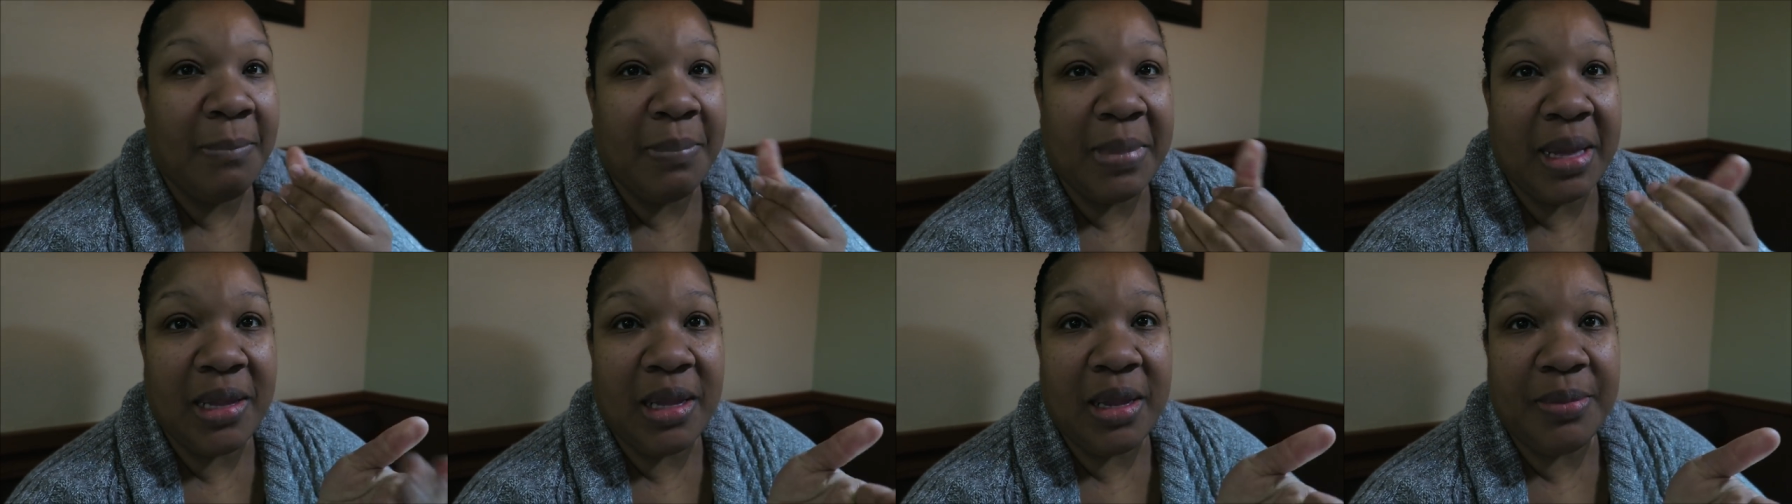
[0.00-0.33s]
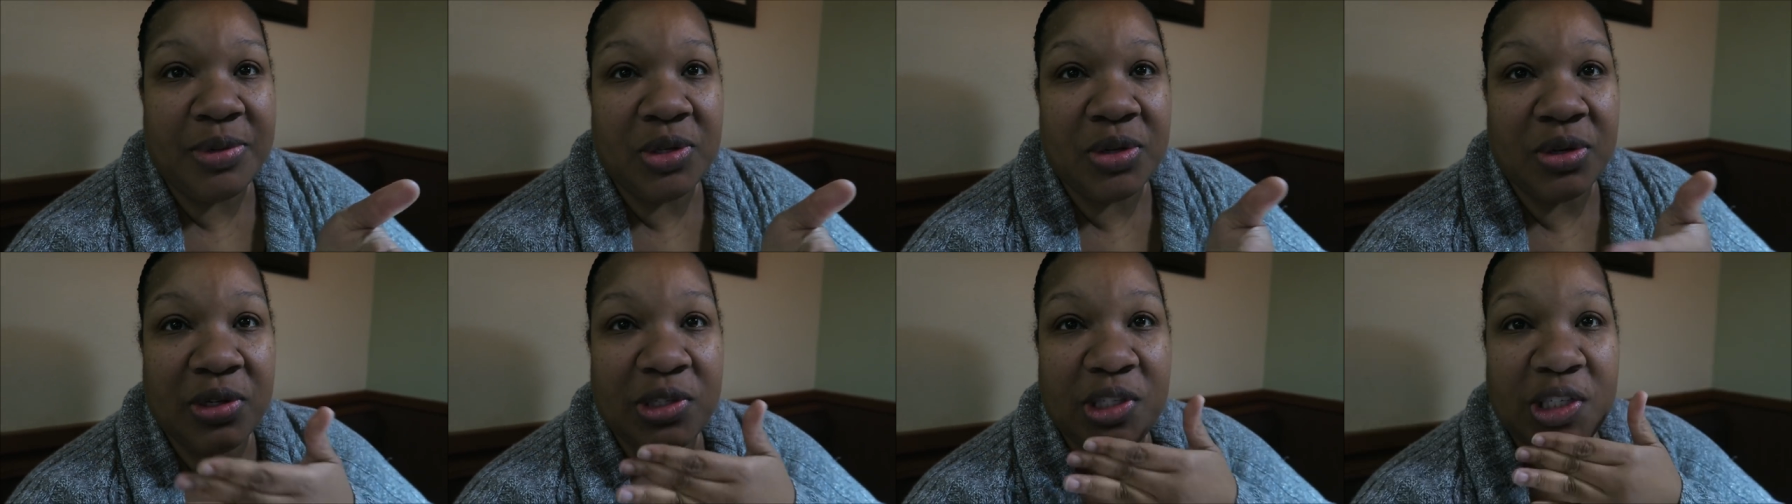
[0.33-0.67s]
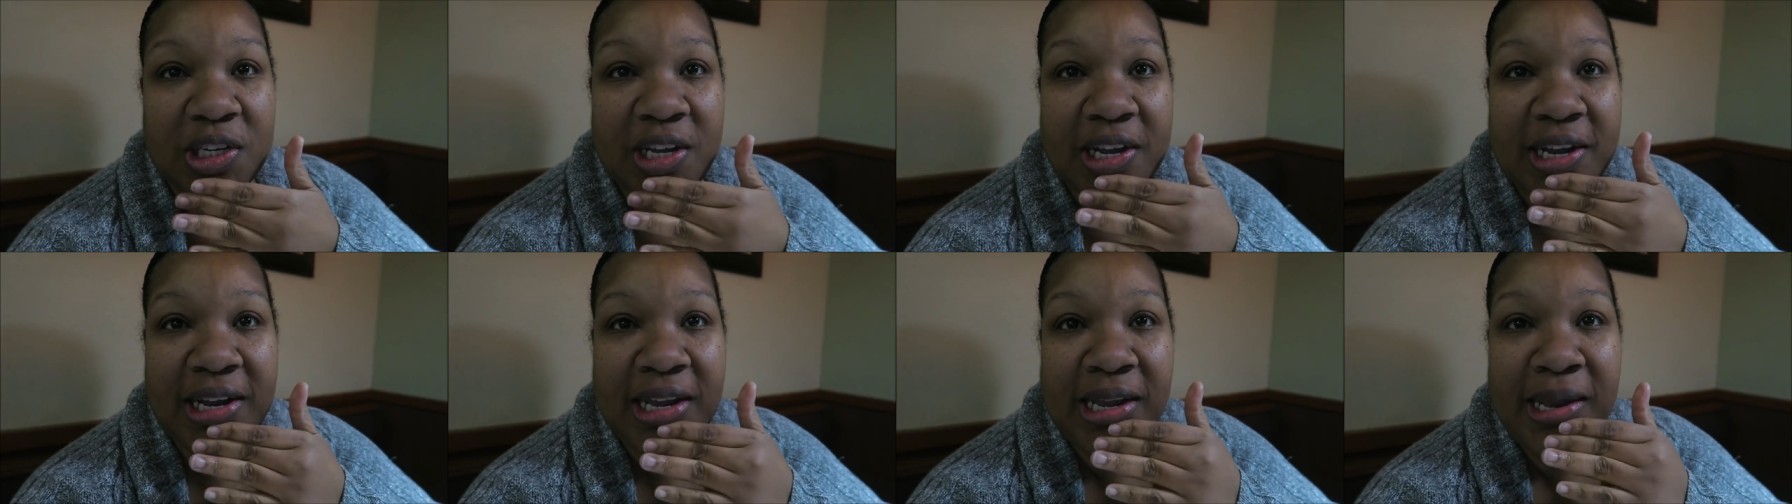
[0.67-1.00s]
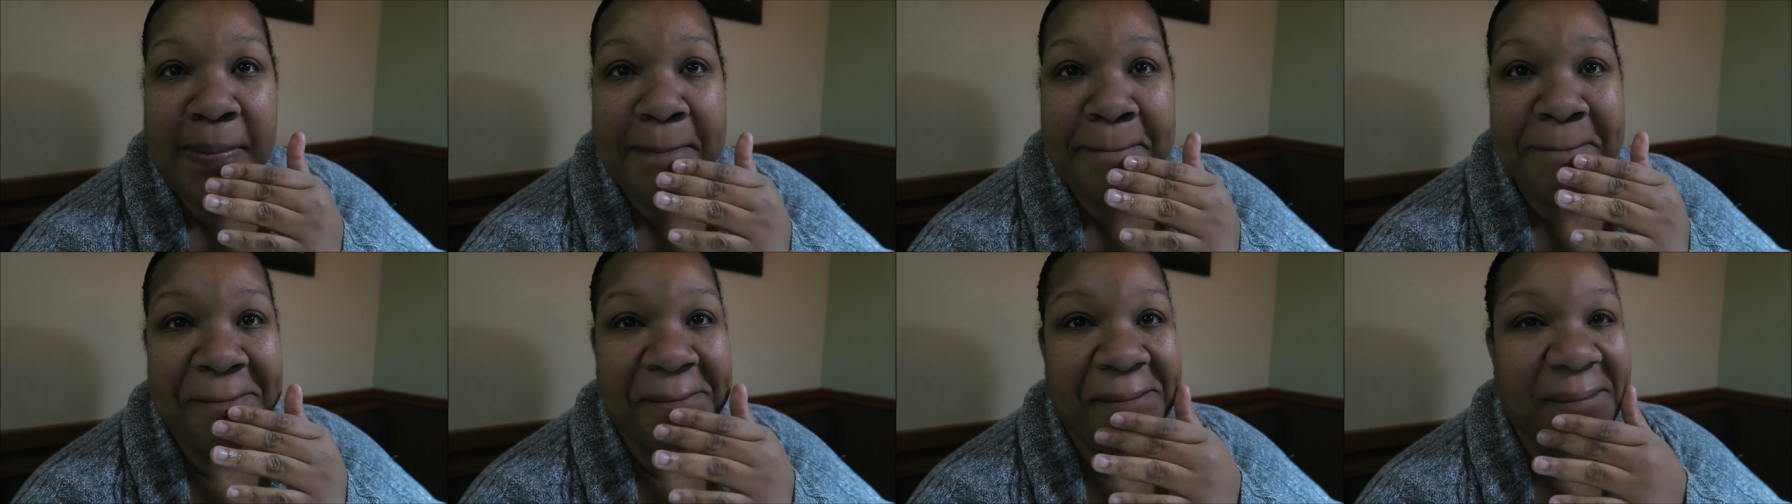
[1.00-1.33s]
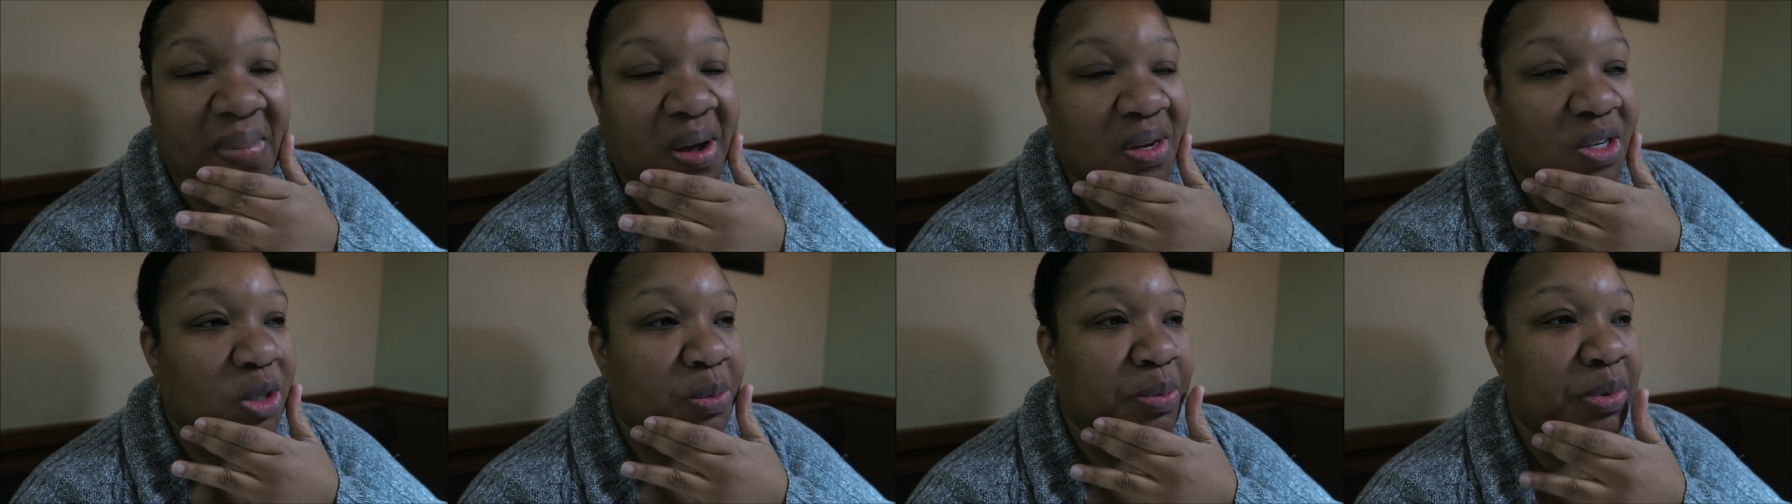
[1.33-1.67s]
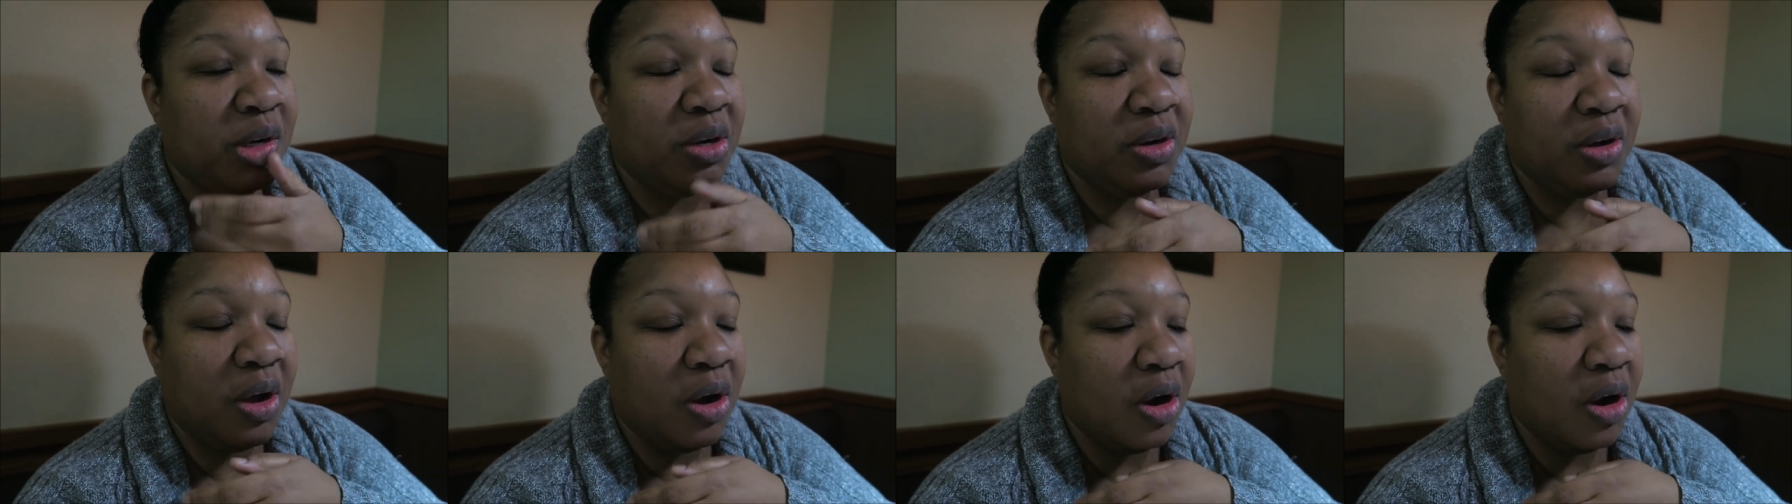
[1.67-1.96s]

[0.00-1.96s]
my lips are shiny. I just put on